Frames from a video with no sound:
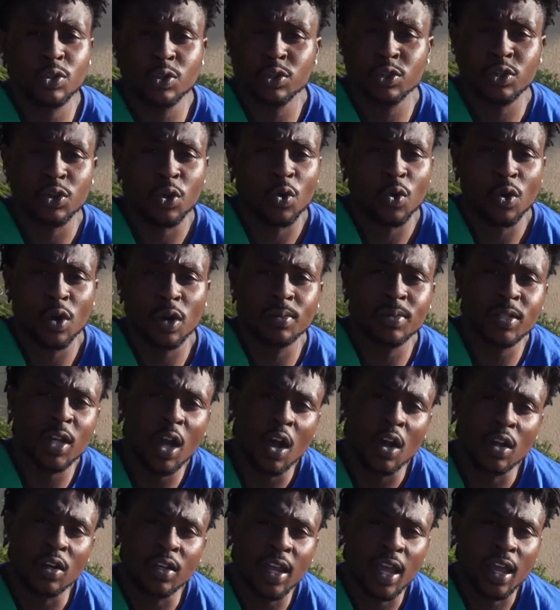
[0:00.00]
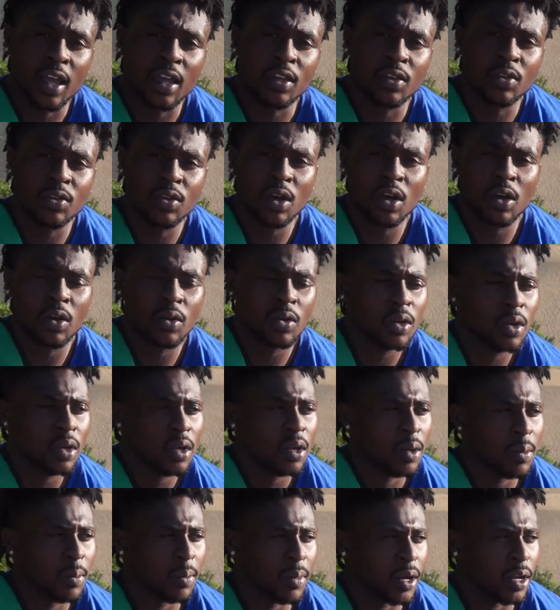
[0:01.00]
You use your arms all day, you know.
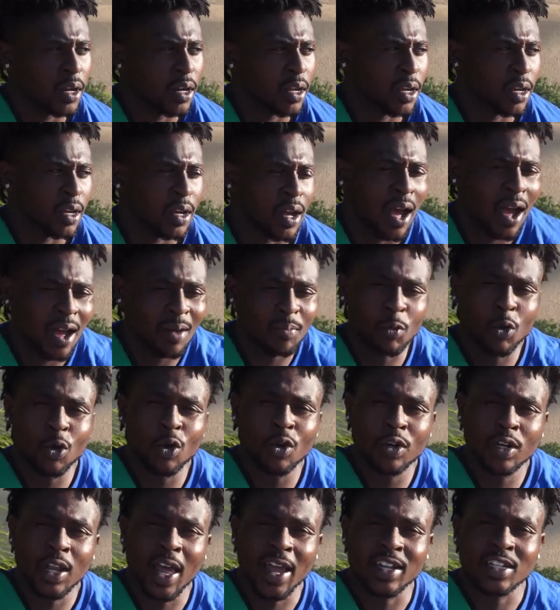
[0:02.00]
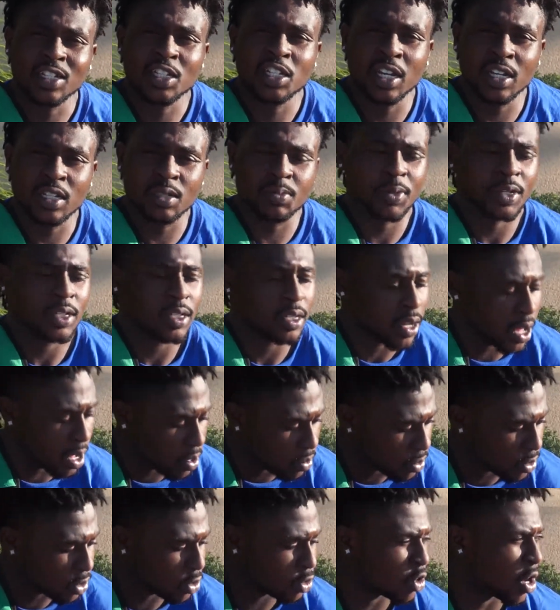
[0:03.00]
But uh, I more like chest, but today
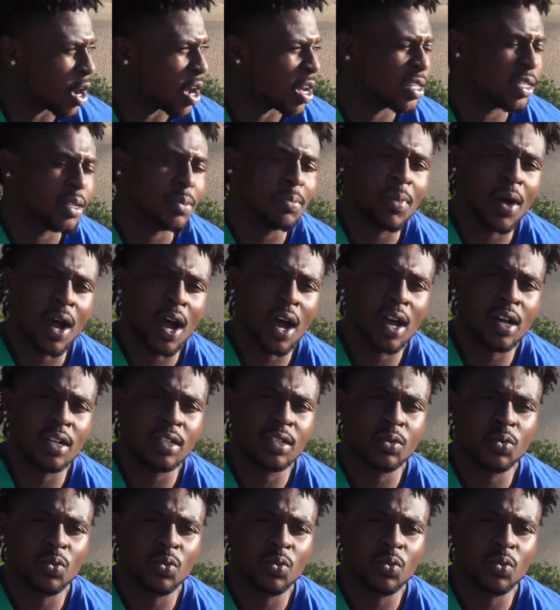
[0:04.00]
was trying and bars.